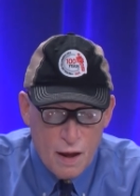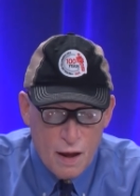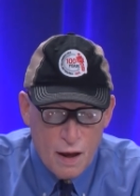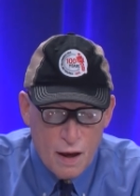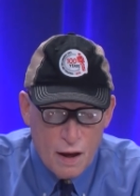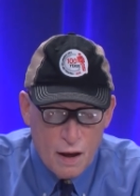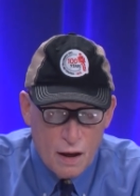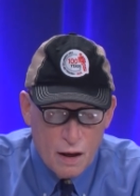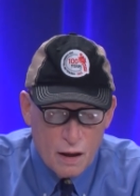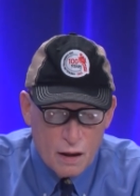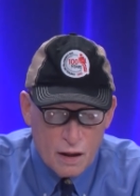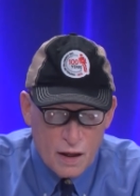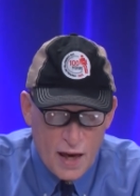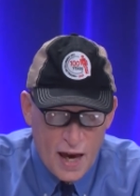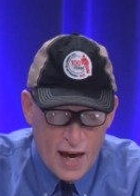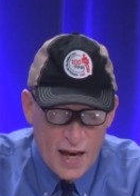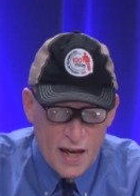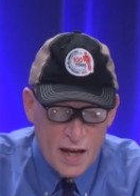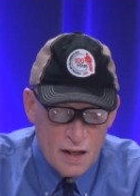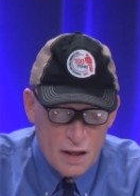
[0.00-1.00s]

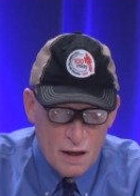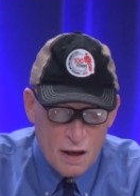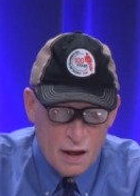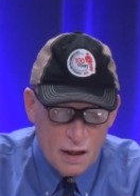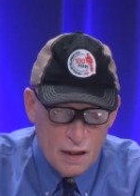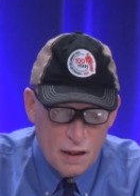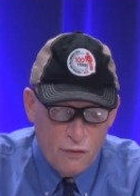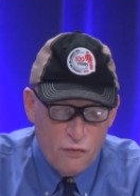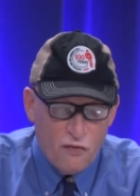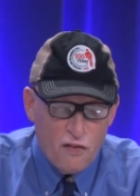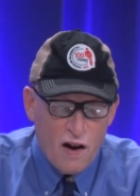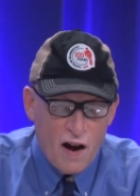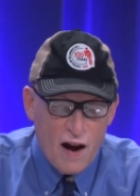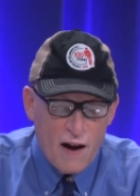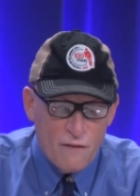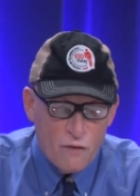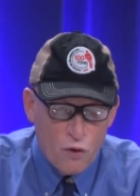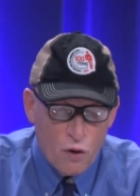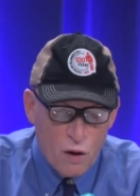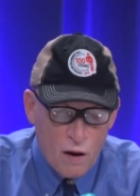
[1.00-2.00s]
KN95
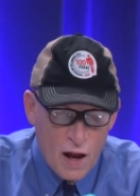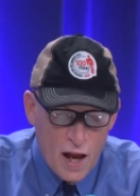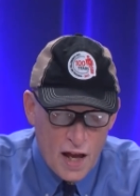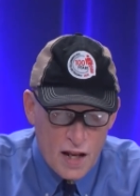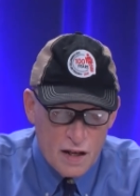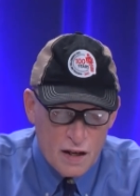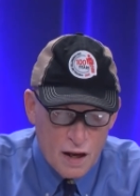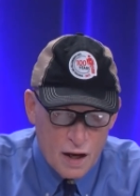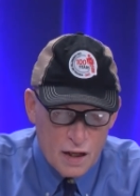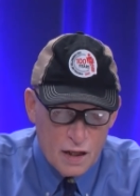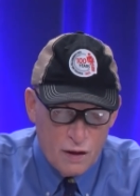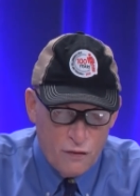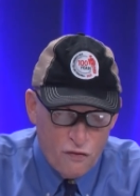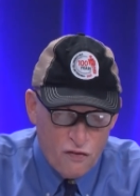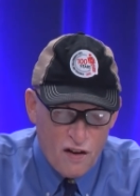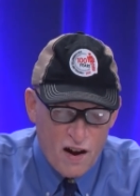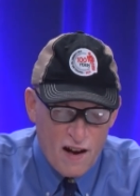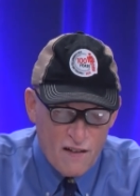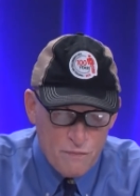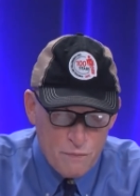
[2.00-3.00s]
or
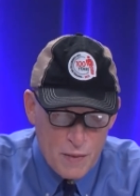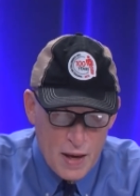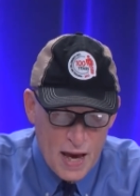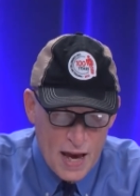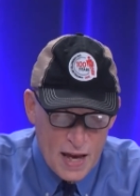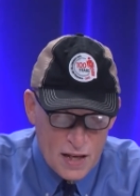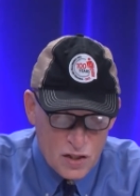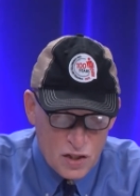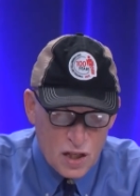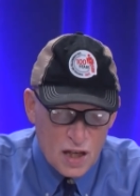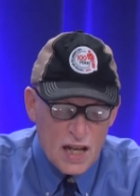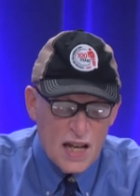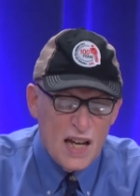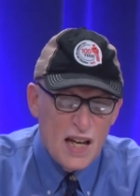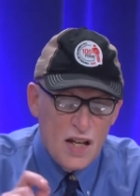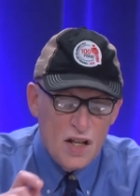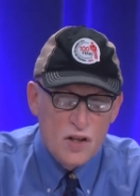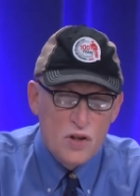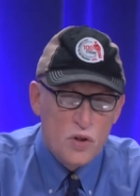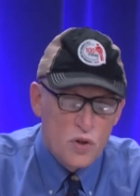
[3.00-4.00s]
N95 mask
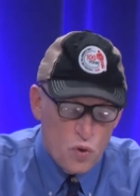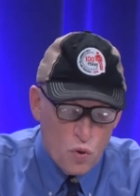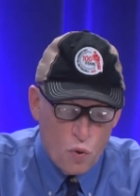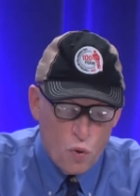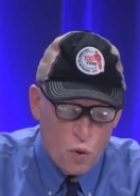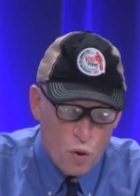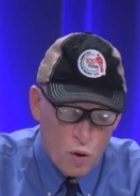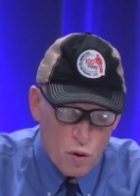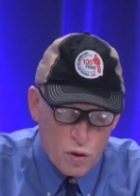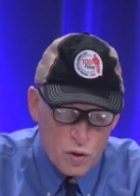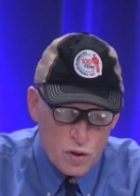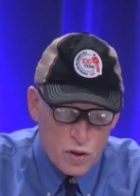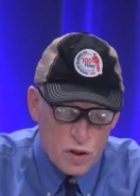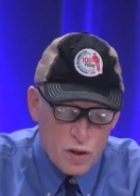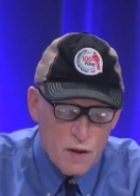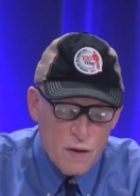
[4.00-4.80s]
indoors,